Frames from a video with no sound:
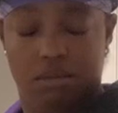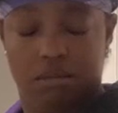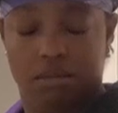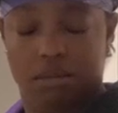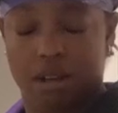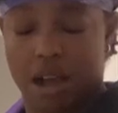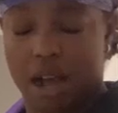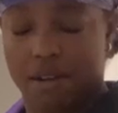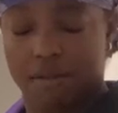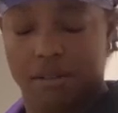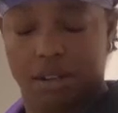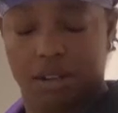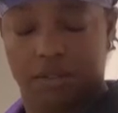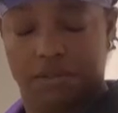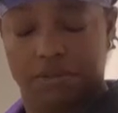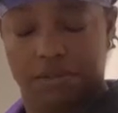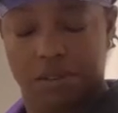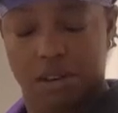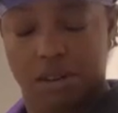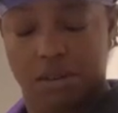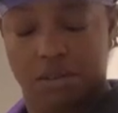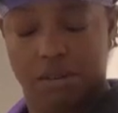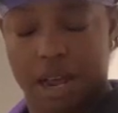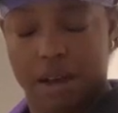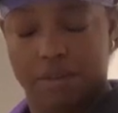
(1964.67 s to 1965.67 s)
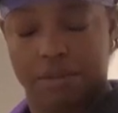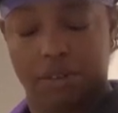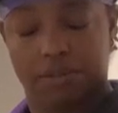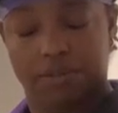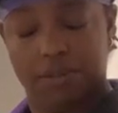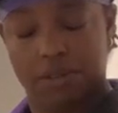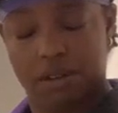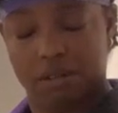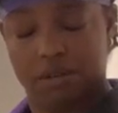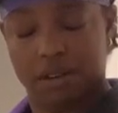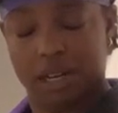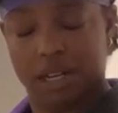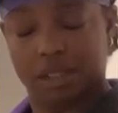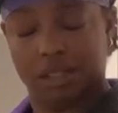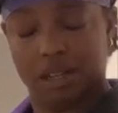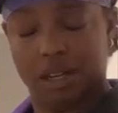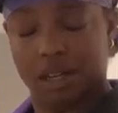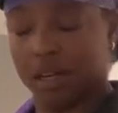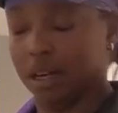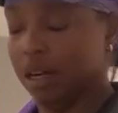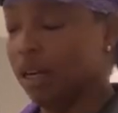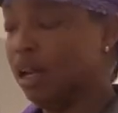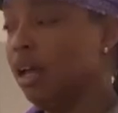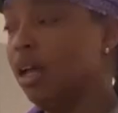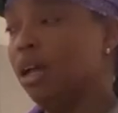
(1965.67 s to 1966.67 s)
That was food. That was food right
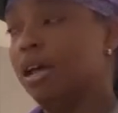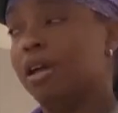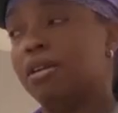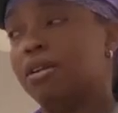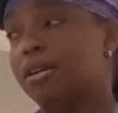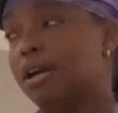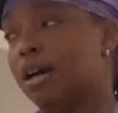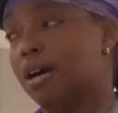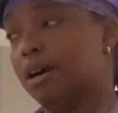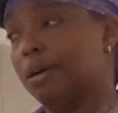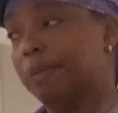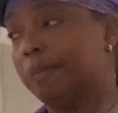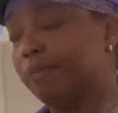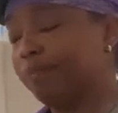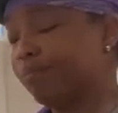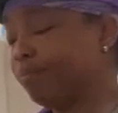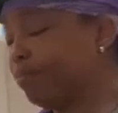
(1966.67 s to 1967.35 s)
there. No,